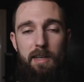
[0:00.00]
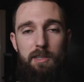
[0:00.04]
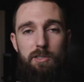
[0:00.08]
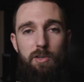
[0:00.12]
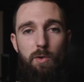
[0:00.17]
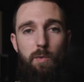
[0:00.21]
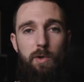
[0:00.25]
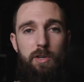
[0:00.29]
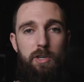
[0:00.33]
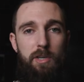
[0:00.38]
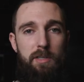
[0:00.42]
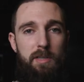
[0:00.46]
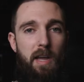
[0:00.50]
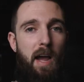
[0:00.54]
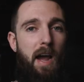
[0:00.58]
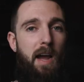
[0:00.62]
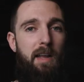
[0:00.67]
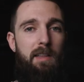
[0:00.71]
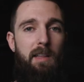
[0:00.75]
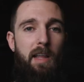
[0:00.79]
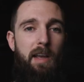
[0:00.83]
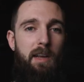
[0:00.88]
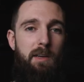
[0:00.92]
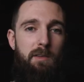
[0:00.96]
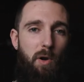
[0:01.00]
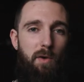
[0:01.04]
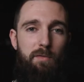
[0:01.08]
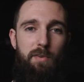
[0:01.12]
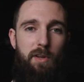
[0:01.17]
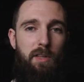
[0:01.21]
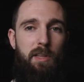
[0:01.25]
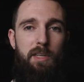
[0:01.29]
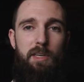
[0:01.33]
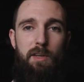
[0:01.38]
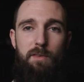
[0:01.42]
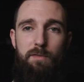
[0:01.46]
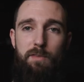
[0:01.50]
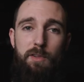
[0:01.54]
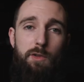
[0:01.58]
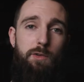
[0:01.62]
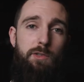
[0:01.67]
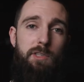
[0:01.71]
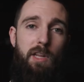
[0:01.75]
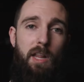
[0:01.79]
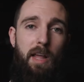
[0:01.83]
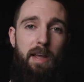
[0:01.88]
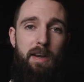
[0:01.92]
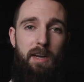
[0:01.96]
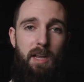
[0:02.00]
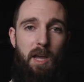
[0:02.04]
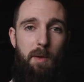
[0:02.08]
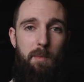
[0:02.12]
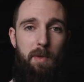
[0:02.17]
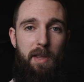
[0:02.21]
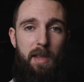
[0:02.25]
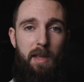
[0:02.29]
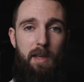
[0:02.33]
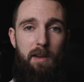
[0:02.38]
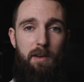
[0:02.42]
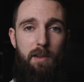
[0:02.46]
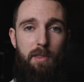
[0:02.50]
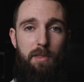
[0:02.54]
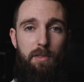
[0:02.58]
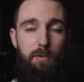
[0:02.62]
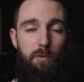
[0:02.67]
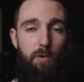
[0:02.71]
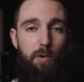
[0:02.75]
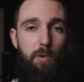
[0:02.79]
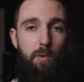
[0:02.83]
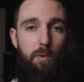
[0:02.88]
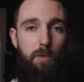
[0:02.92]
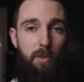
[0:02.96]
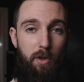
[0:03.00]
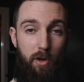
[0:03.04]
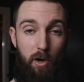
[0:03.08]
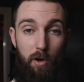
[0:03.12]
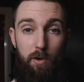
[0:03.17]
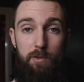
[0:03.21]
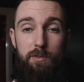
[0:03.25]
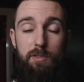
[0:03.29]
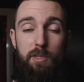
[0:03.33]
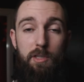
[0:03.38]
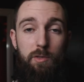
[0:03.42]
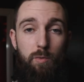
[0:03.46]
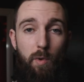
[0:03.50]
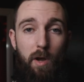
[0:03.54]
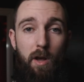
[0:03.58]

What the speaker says: so we just had like perfectly diffused light coming in through the curtains as